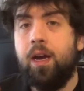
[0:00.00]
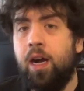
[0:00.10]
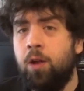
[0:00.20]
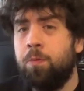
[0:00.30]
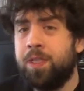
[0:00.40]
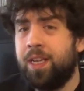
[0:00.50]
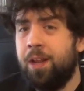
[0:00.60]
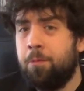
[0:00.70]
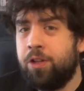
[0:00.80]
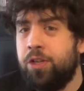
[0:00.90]
Hello once
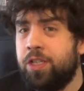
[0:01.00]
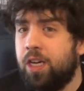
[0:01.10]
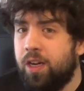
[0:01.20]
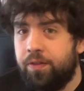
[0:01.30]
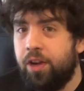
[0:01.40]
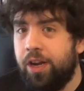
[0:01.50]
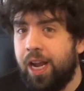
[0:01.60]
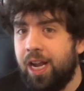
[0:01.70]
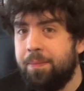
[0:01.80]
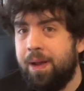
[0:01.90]
again, watchers of good
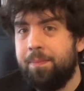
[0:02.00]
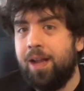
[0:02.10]
anime.